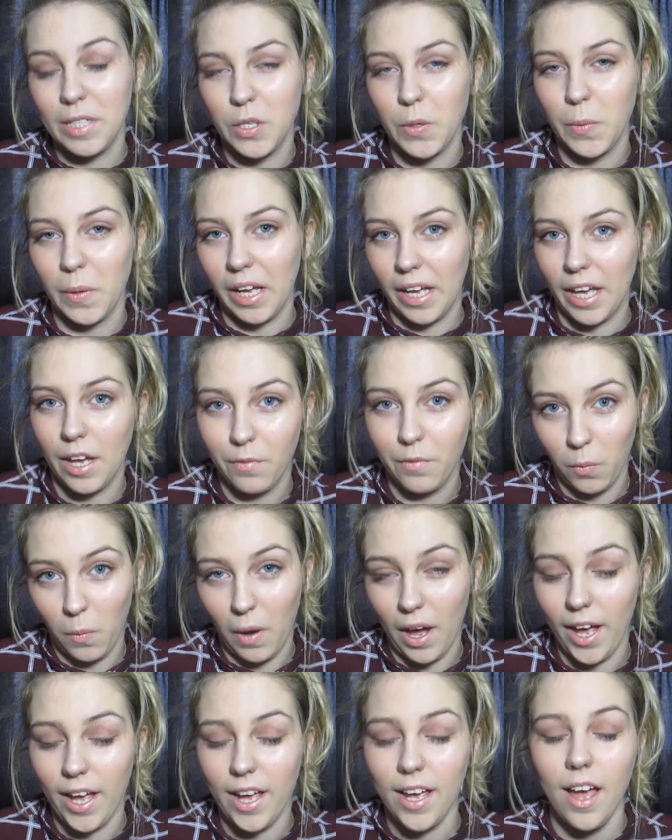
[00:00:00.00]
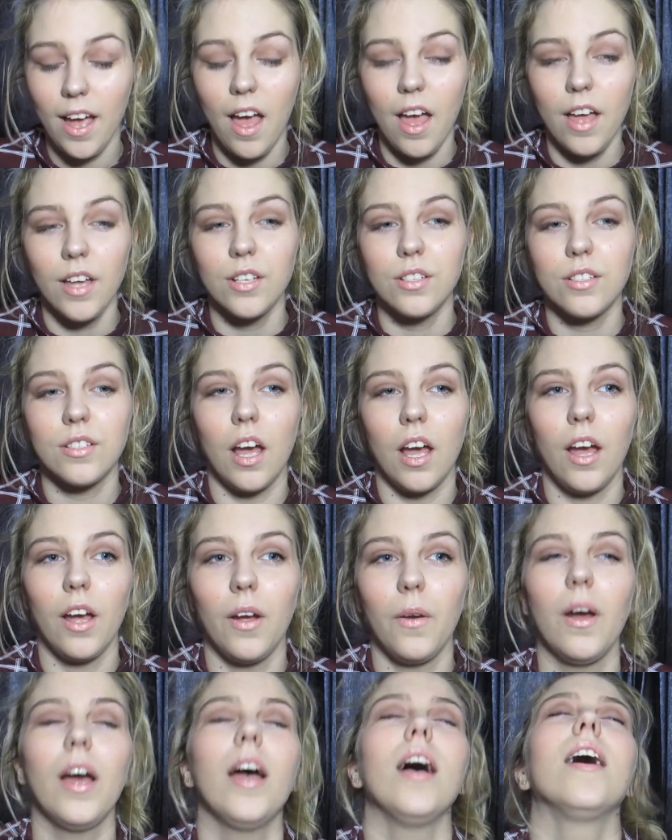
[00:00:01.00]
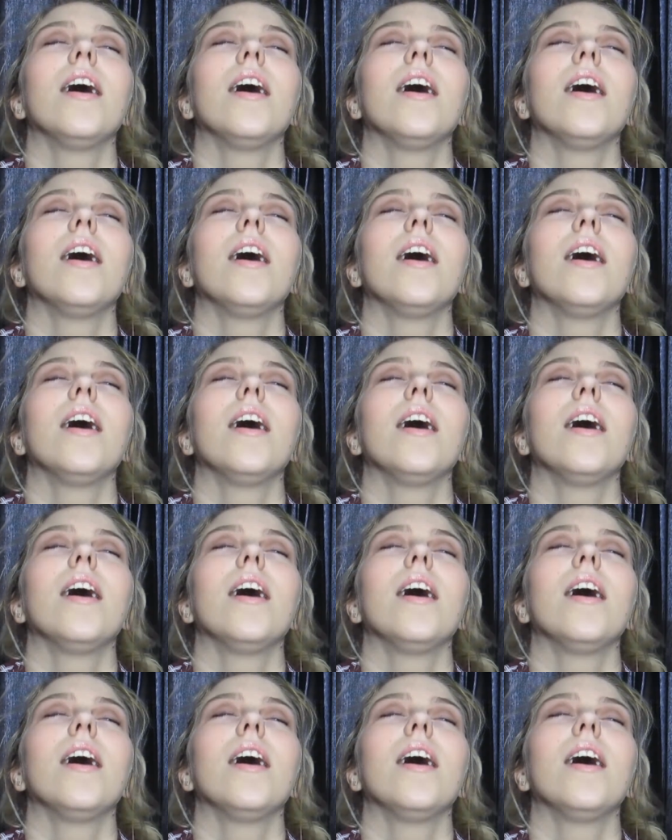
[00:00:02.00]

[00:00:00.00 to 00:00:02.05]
doing a giveaway. So